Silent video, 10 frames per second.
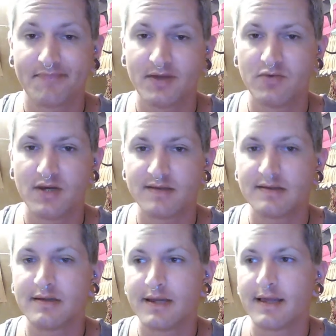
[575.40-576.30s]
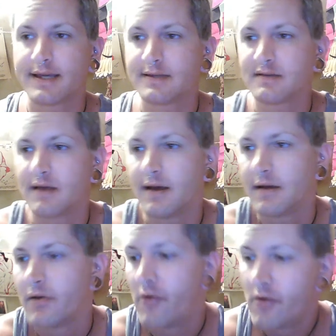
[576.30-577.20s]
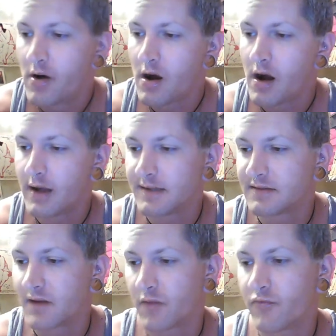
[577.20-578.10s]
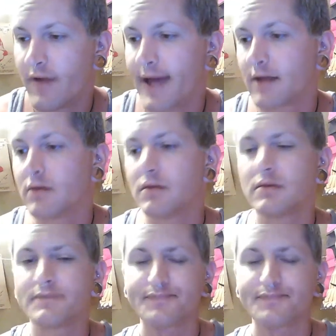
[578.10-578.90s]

who doesn't, and I like his radical,